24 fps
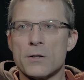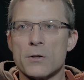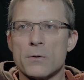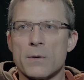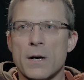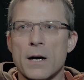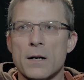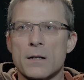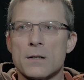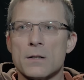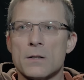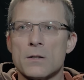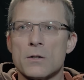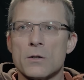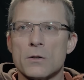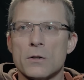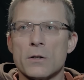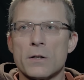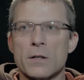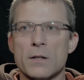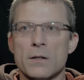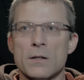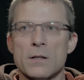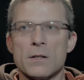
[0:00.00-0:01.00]
directed to
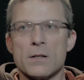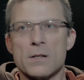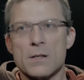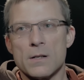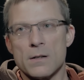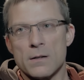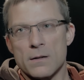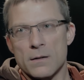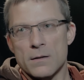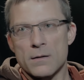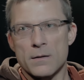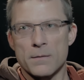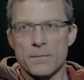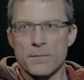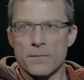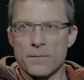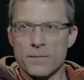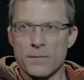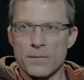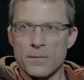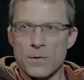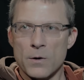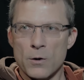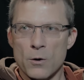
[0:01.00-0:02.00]
look at this and,
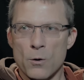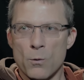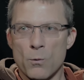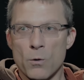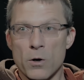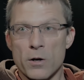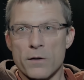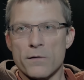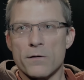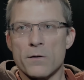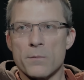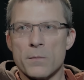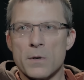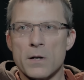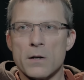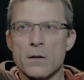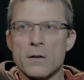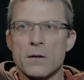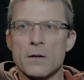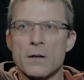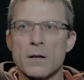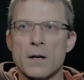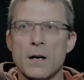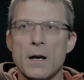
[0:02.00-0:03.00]
work from
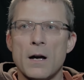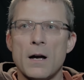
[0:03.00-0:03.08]
here.